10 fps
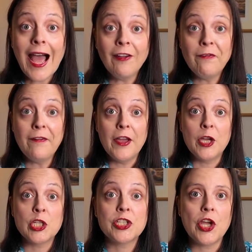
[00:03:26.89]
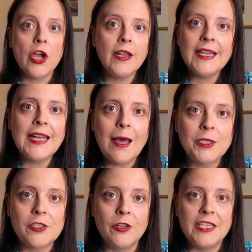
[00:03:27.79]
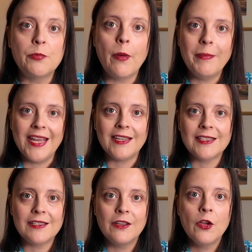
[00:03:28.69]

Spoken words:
At first, early lab studies were mixed.